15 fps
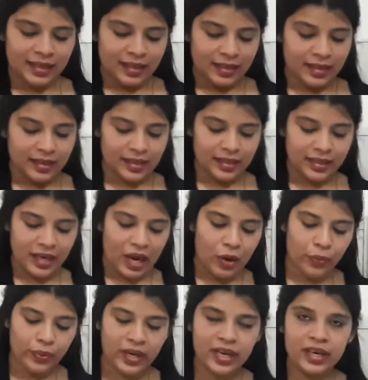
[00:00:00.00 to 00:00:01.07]

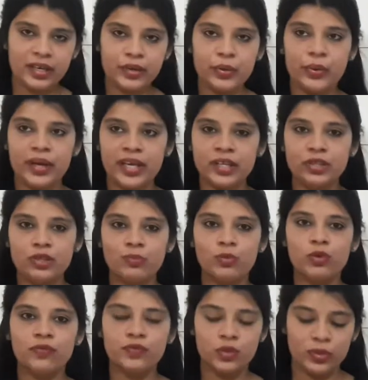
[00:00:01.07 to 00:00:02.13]
Now we are going to
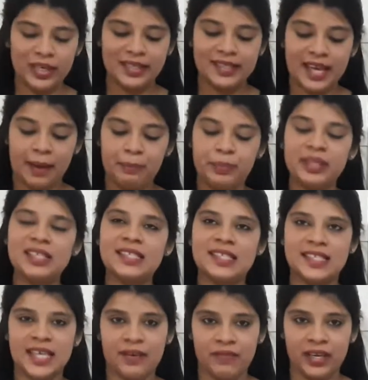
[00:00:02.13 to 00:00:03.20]
move to example
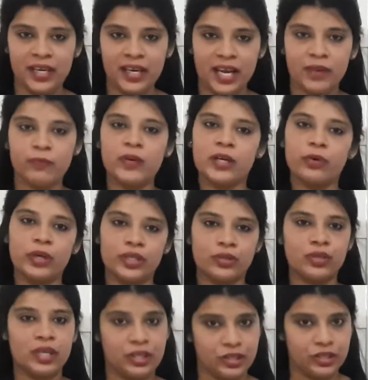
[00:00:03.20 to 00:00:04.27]
7 and we are going
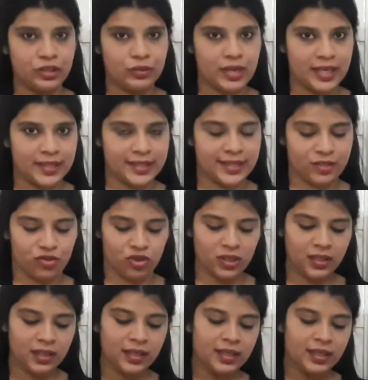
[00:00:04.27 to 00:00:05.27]
to continue that session.